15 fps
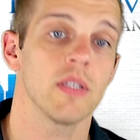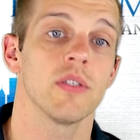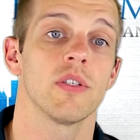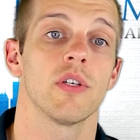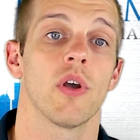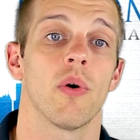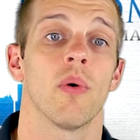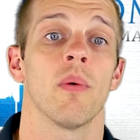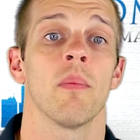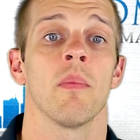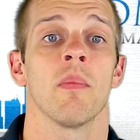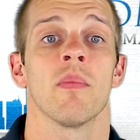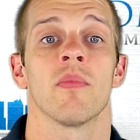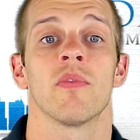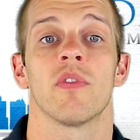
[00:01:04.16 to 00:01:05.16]
So
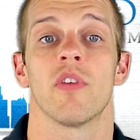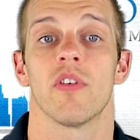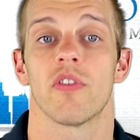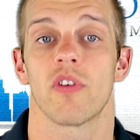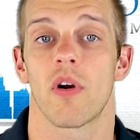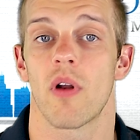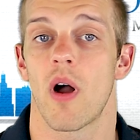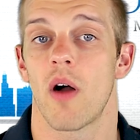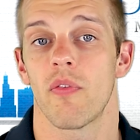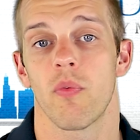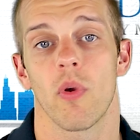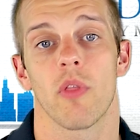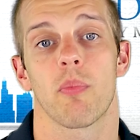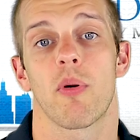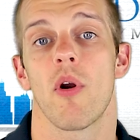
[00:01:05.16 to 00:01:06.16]
to start
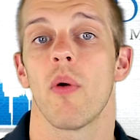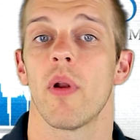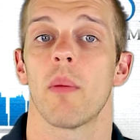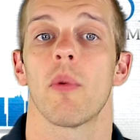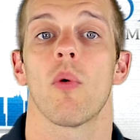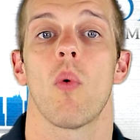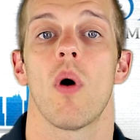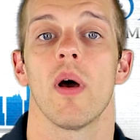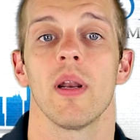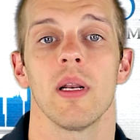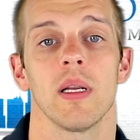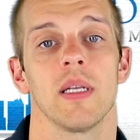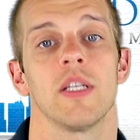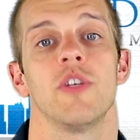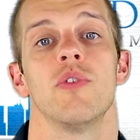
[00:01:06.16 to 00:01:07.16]
off with pro number
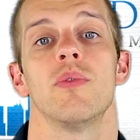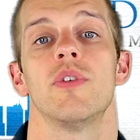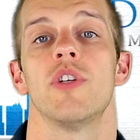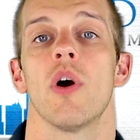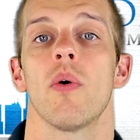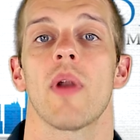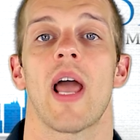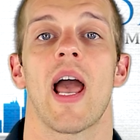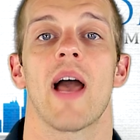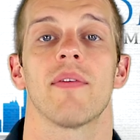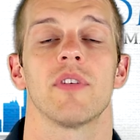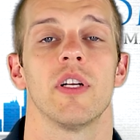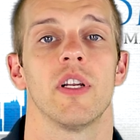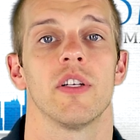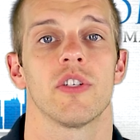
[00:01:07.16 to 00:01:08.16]
one, you don't
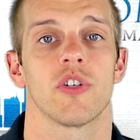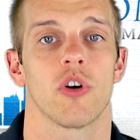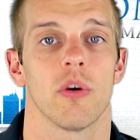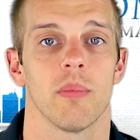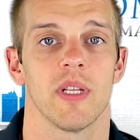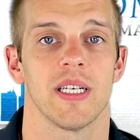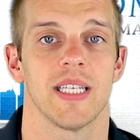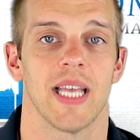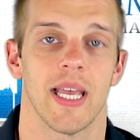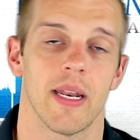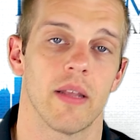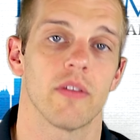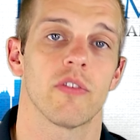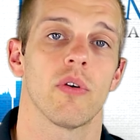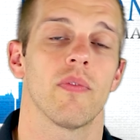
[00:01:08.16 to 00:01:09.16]
have to disturb the tenant.